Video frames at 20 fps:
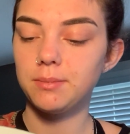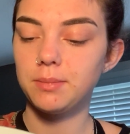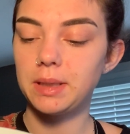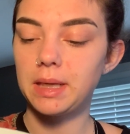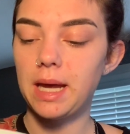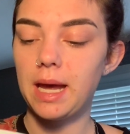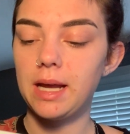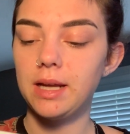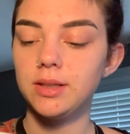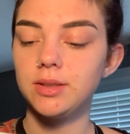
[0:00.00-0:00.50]

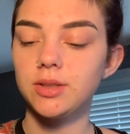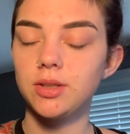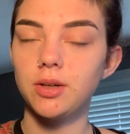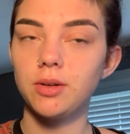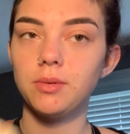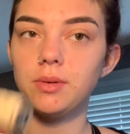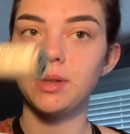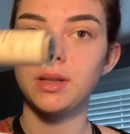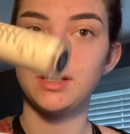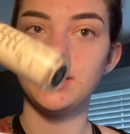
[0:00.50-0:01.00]
but I start
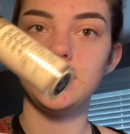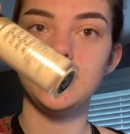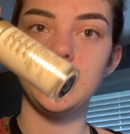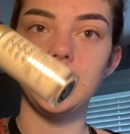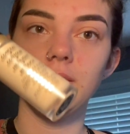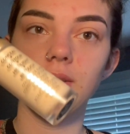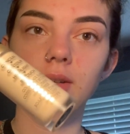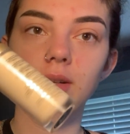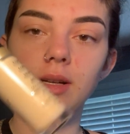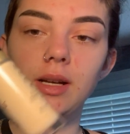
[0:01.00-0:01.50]
with
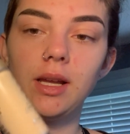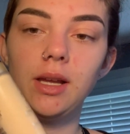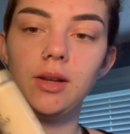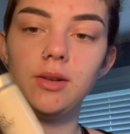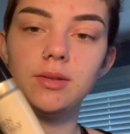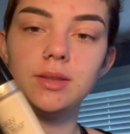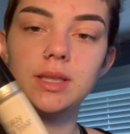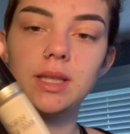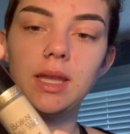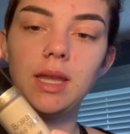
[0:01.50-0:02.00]
concealer and I
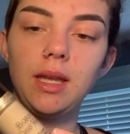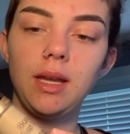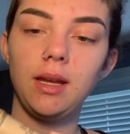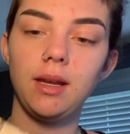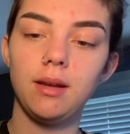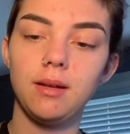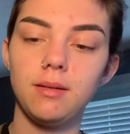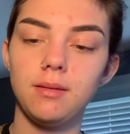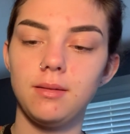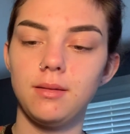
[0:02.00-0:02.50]
use
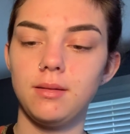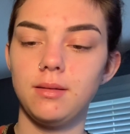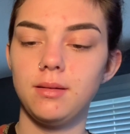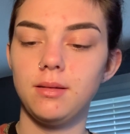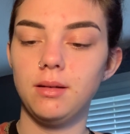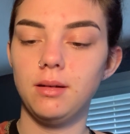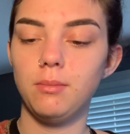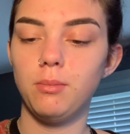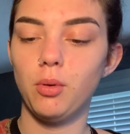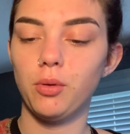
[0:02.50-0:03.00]
the
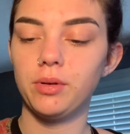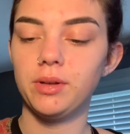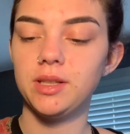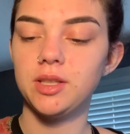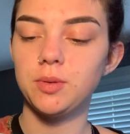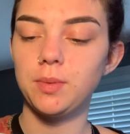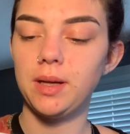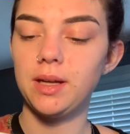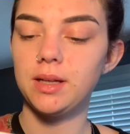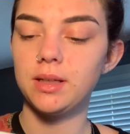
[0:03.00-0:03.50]
Born
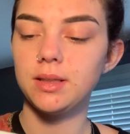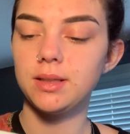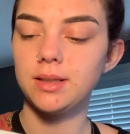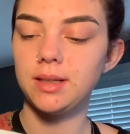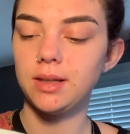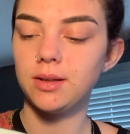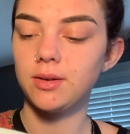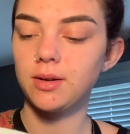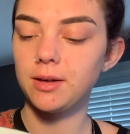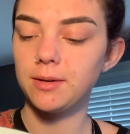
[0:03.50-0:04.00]
This Way
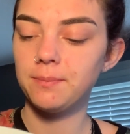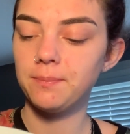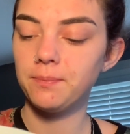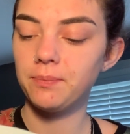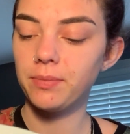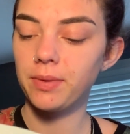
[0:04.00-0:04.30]
concealer.